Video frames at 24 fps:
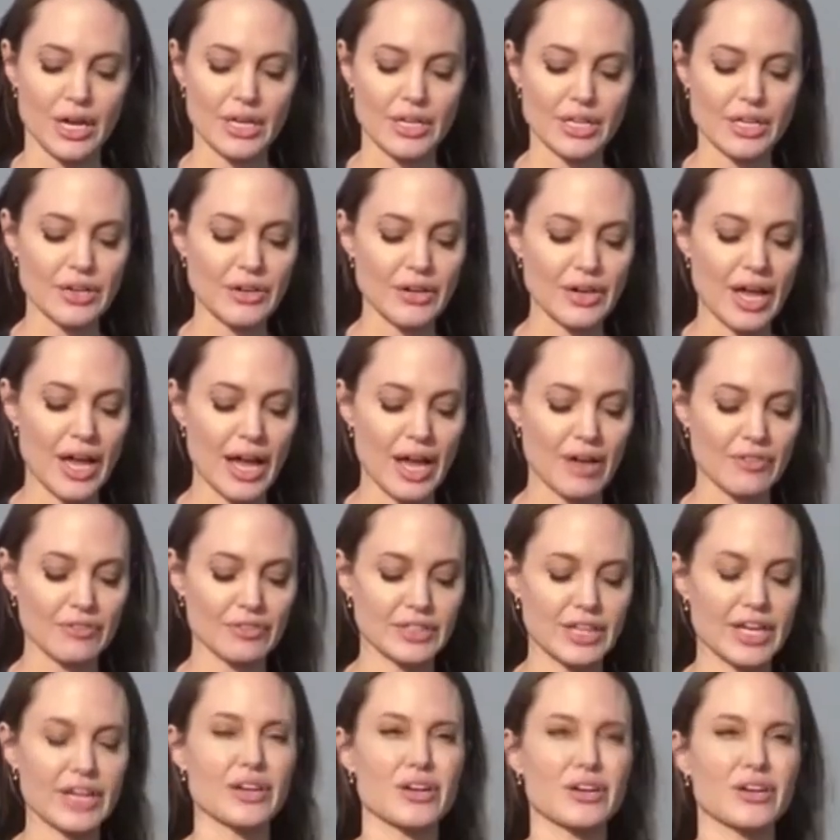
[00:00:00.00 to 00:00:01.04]
A year and a
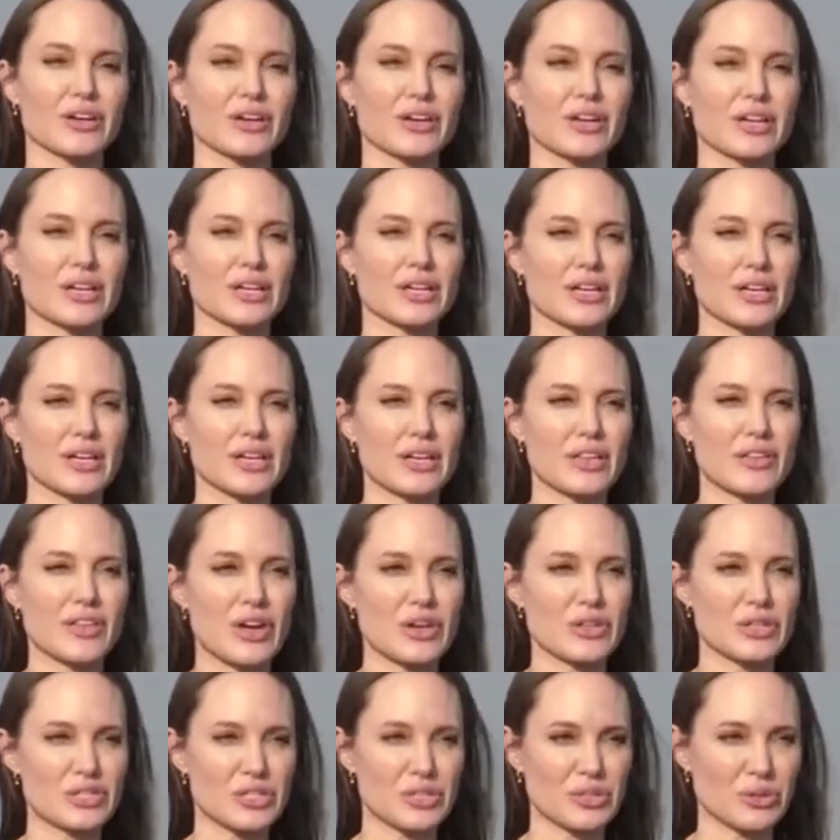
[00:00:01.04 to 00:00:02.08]
half later,
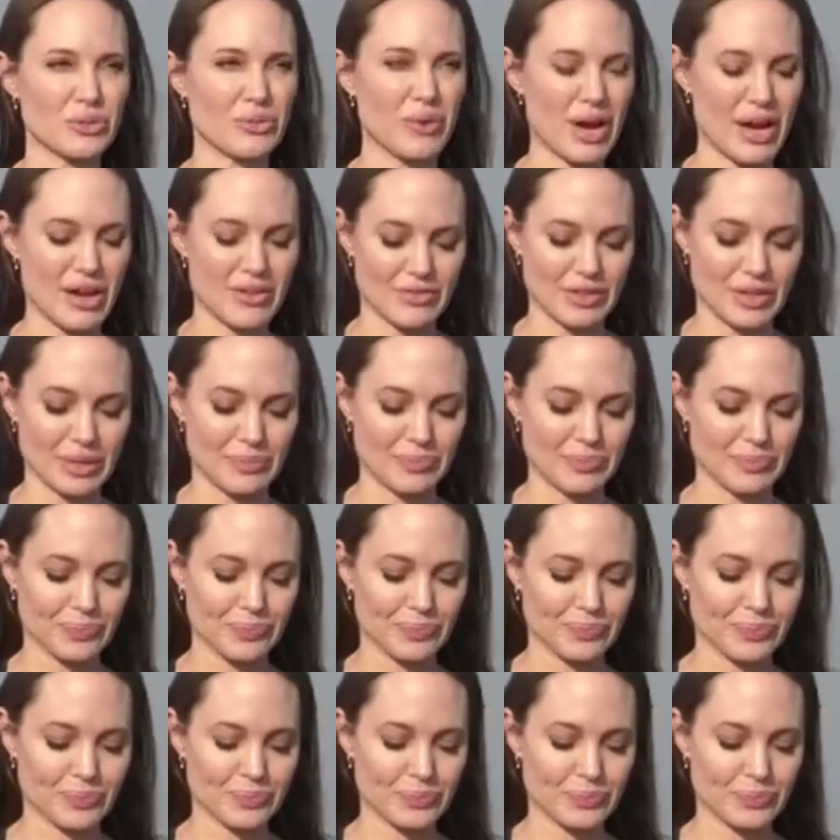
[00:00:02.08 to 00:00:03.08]
they are still arriving.